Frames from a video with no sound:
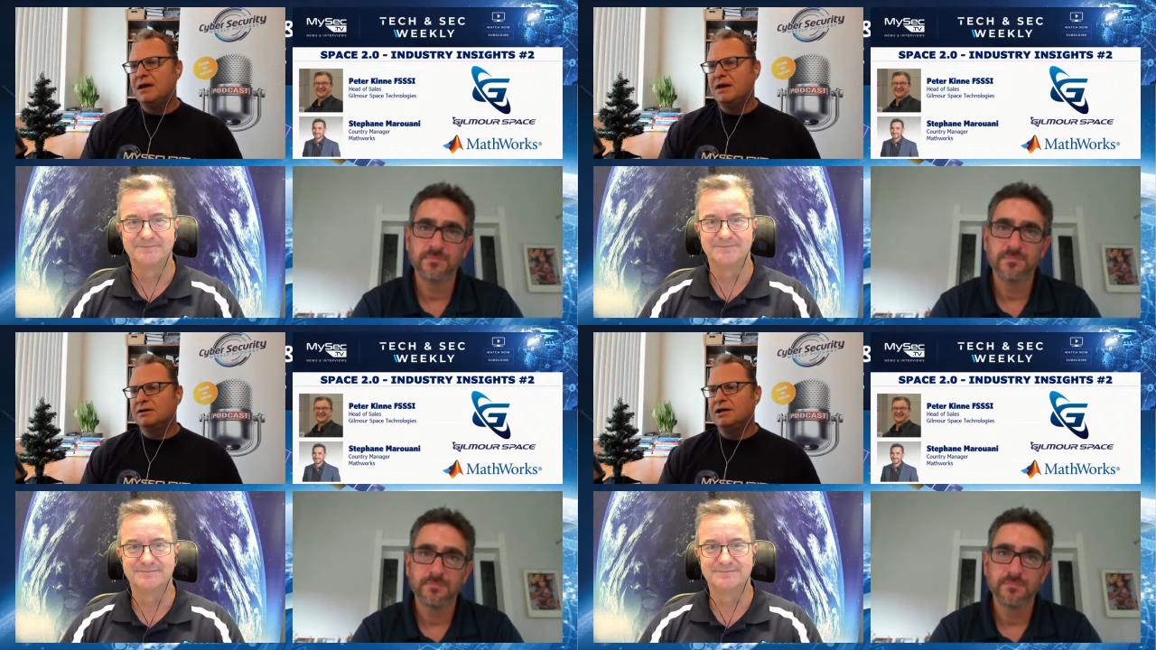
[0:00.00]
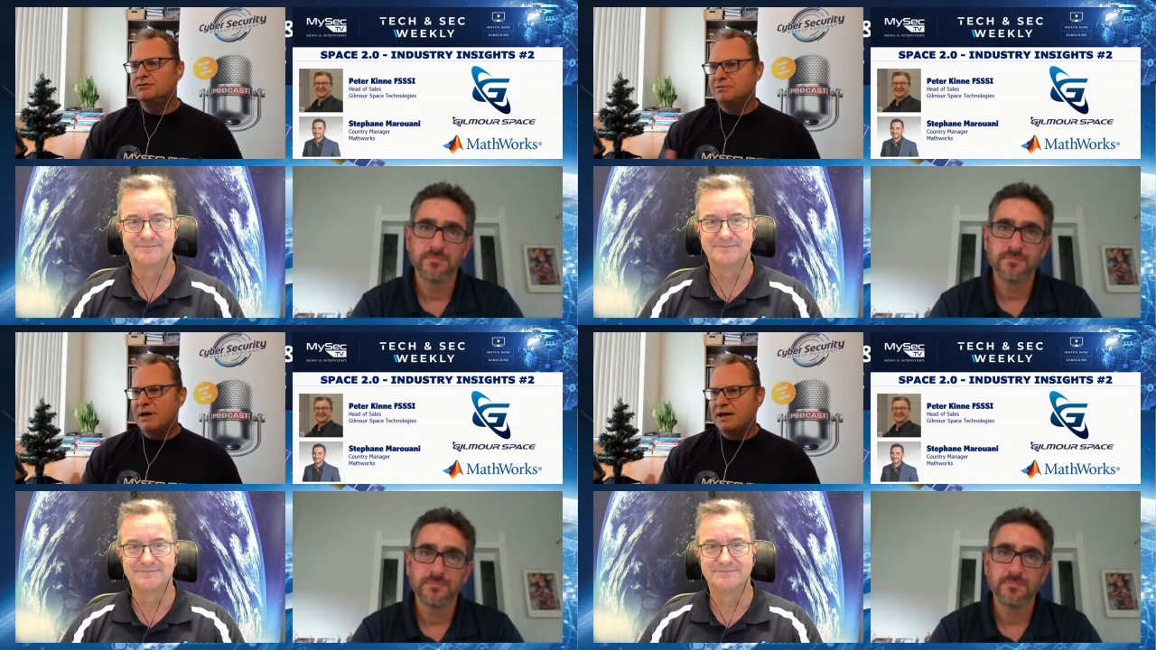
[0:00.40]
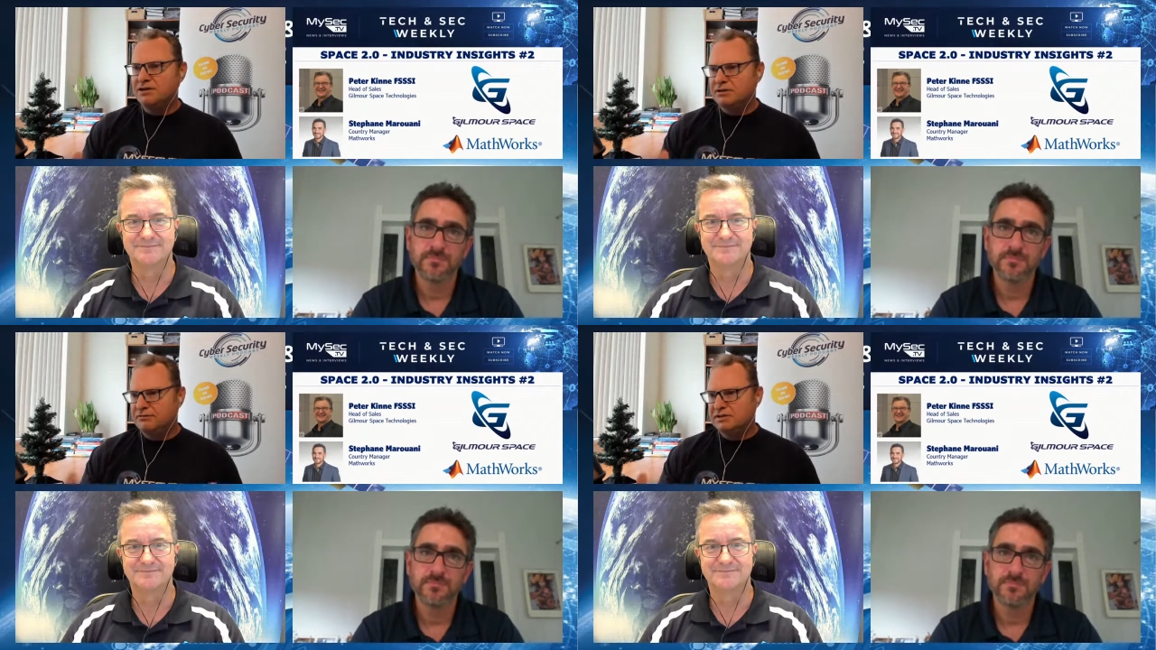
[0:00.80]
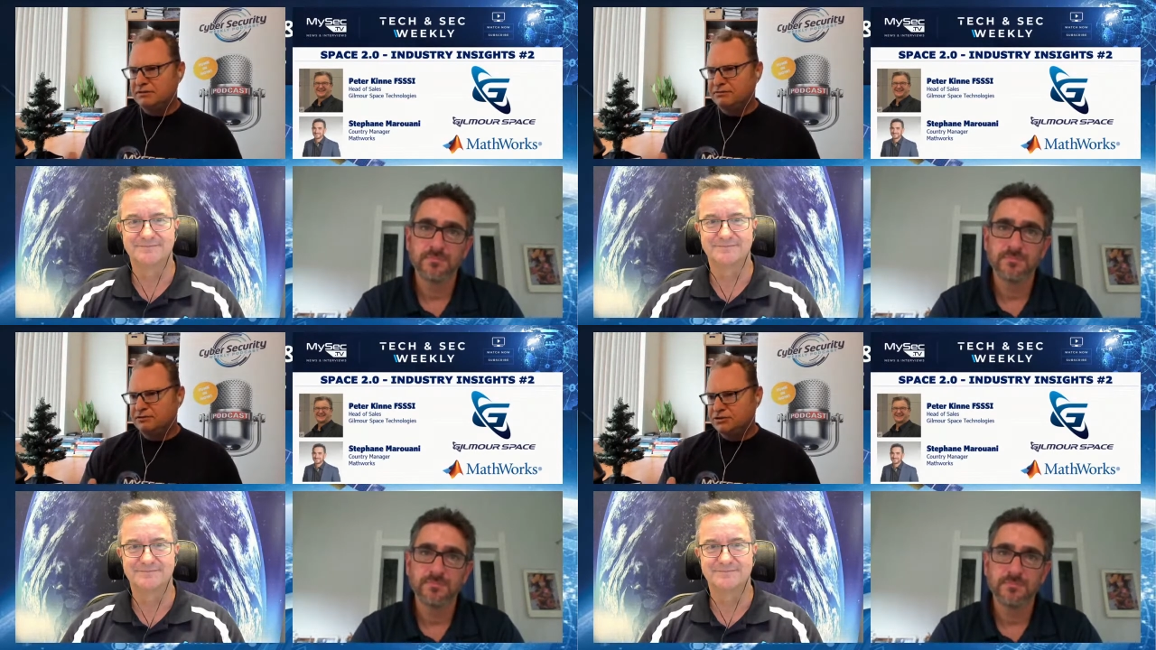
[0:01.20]
Speaker 1: uh, country manager, obviously
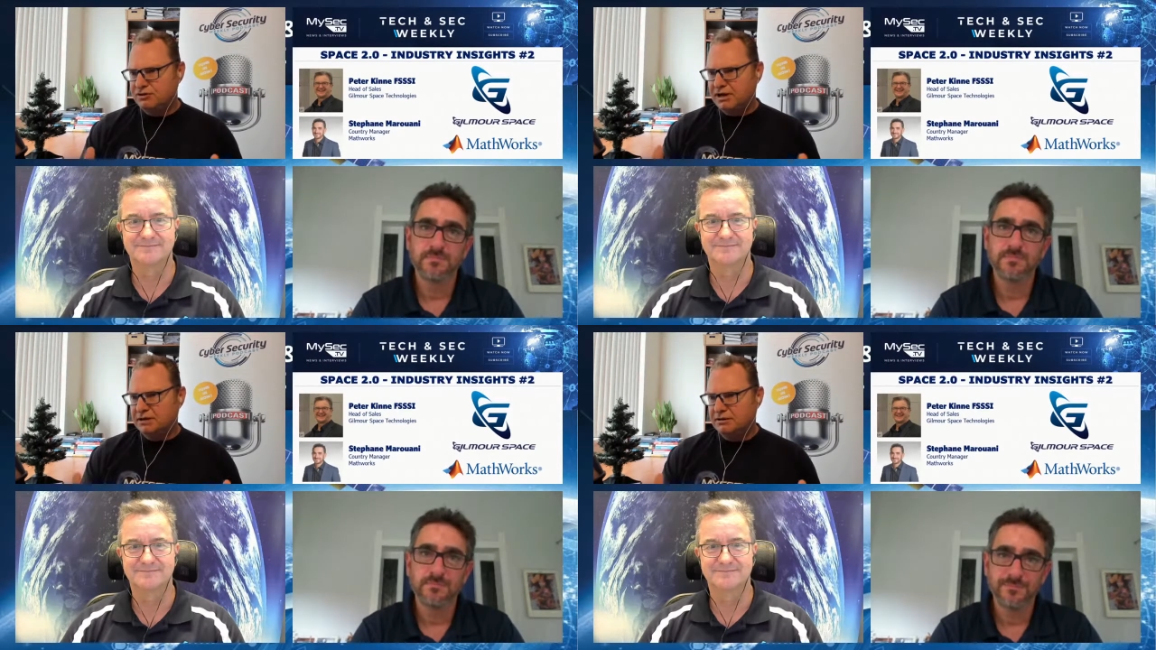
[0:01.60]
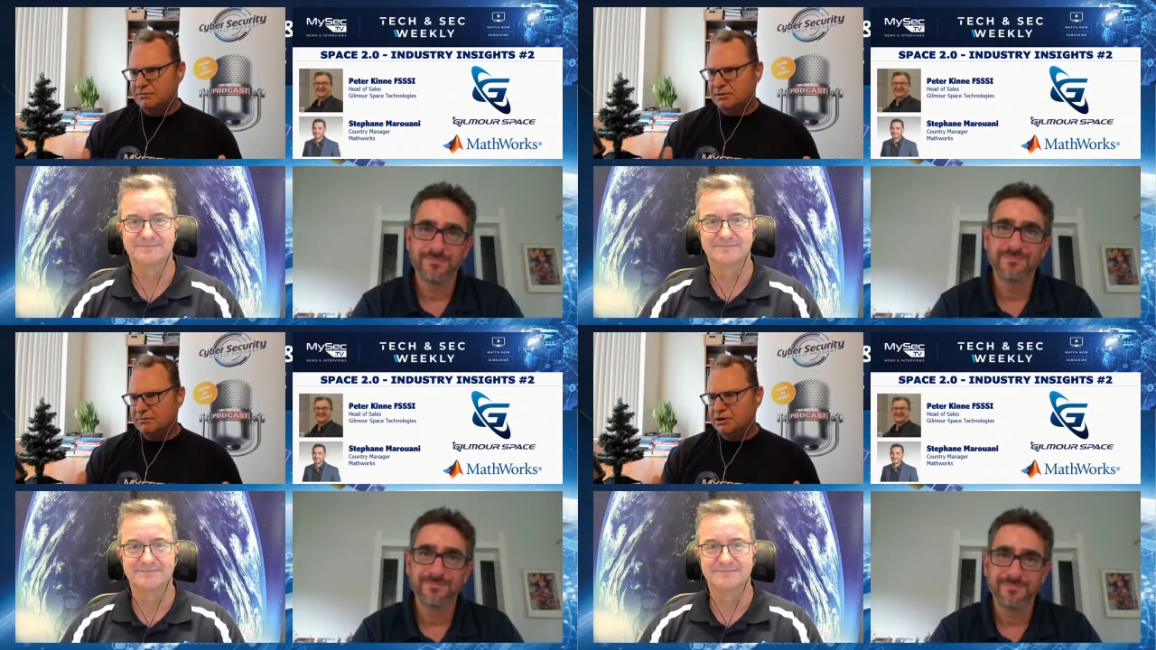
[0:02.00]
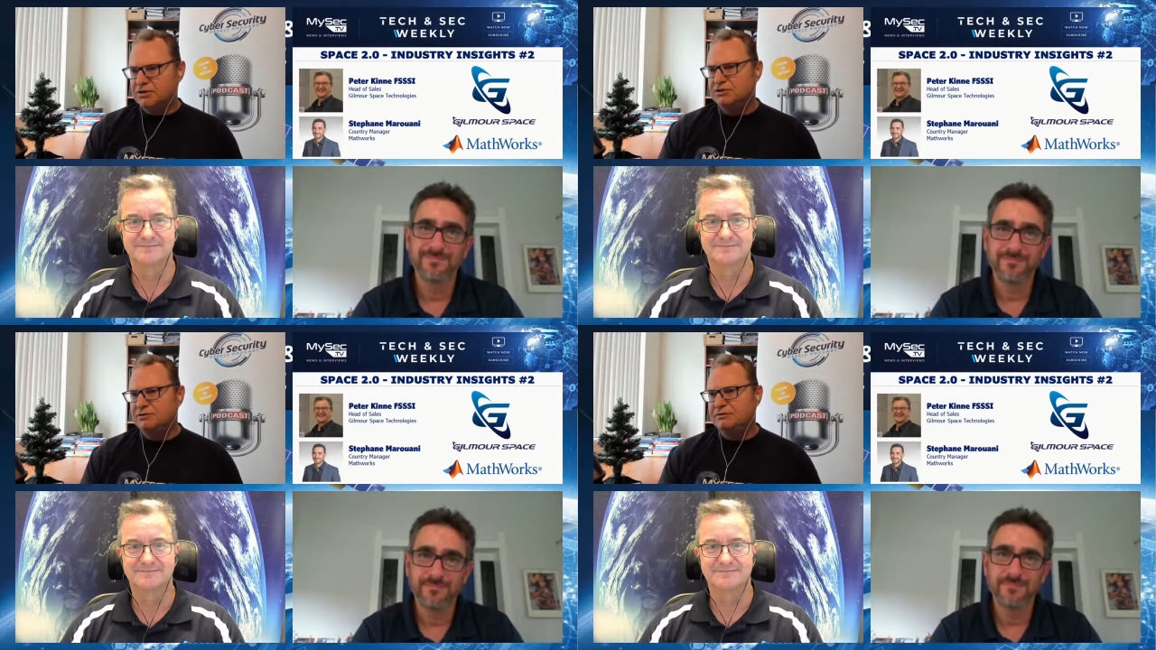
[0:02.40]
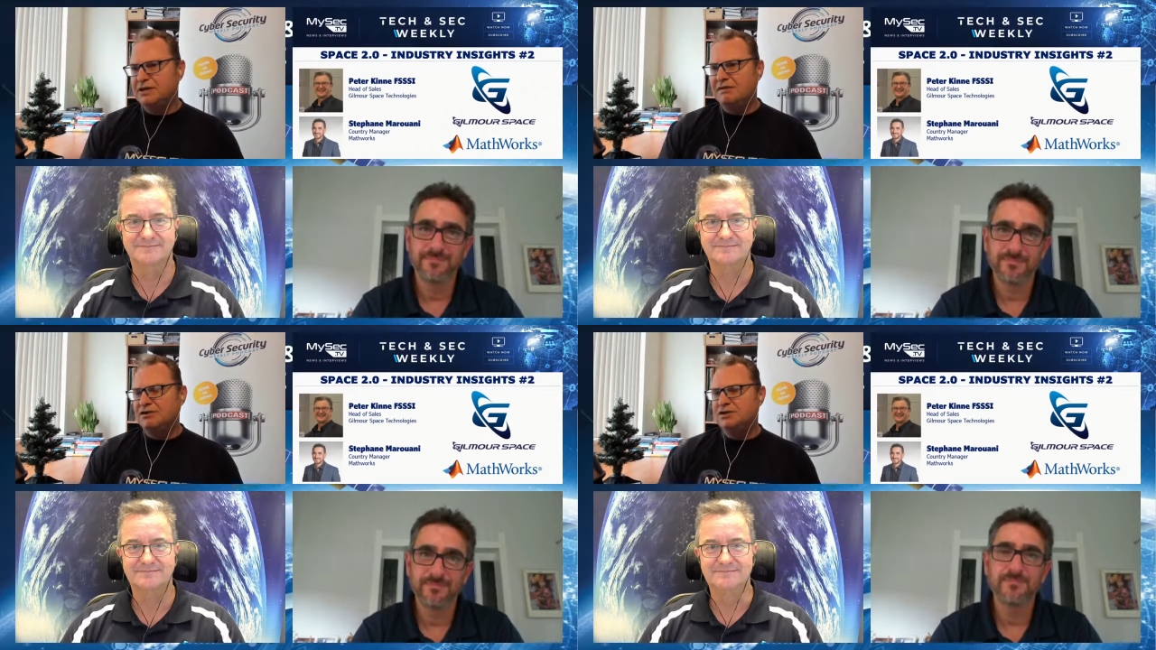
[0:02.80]
for Australia, I'm not too sure if you
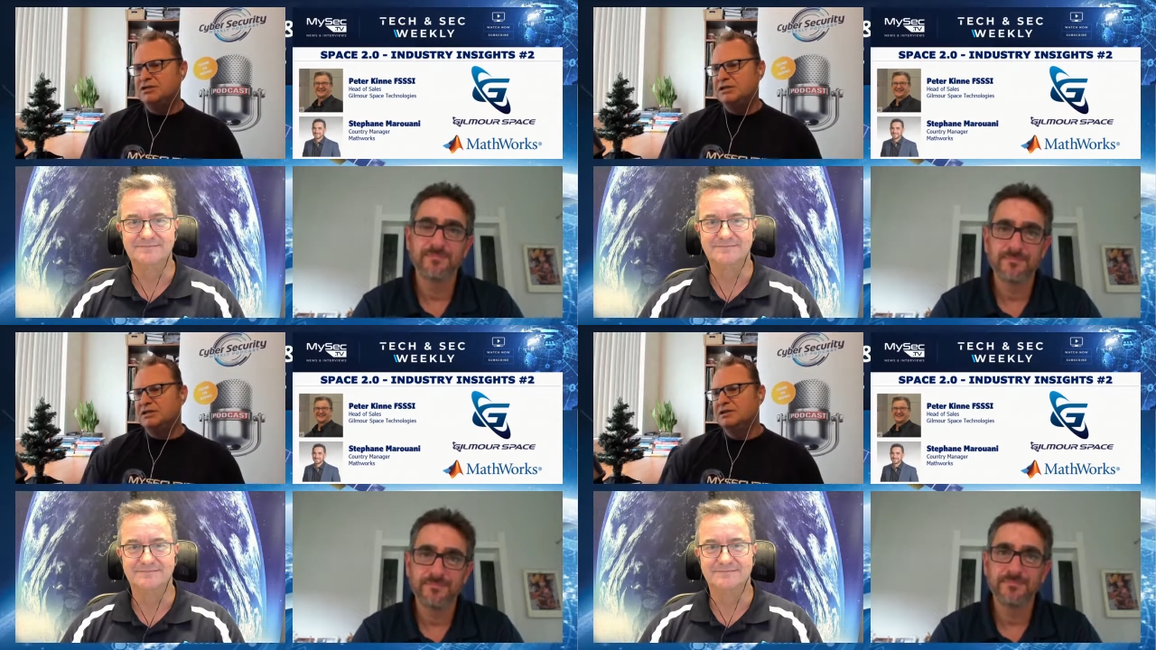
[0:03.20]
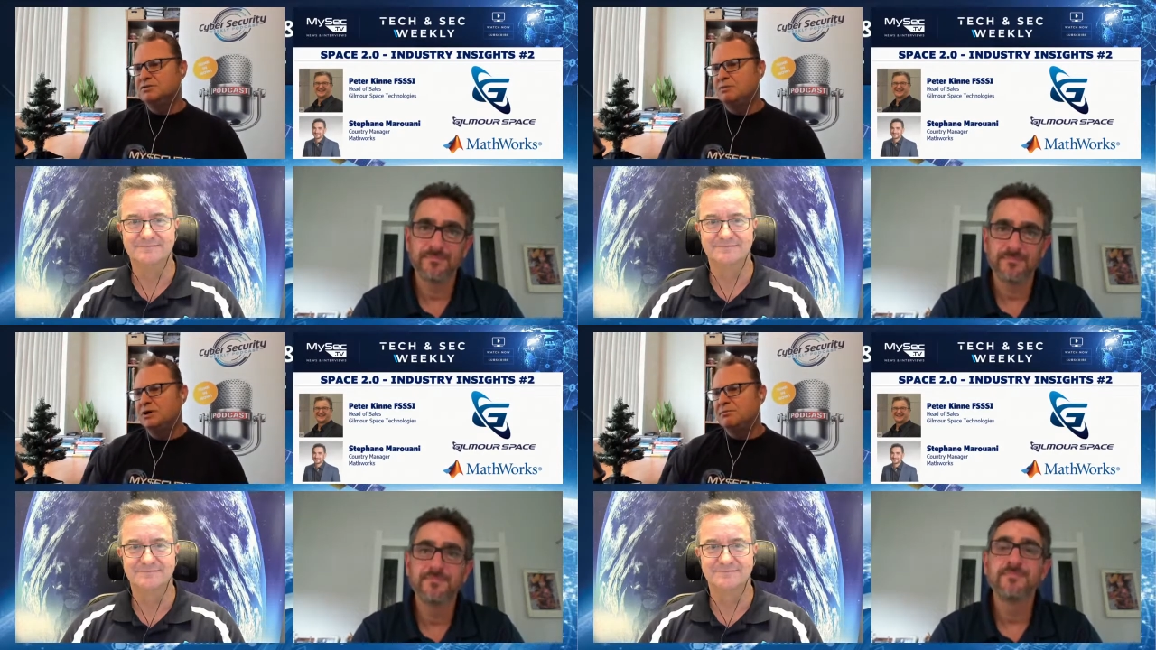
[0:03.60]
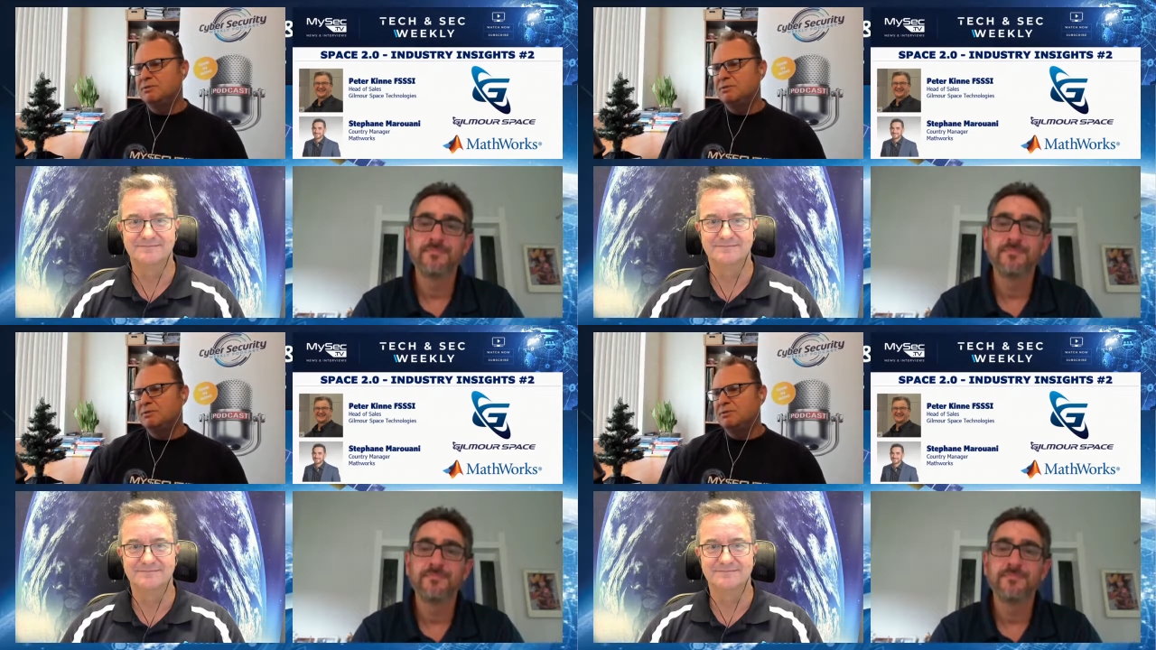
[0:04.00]
cover New Zealand as well,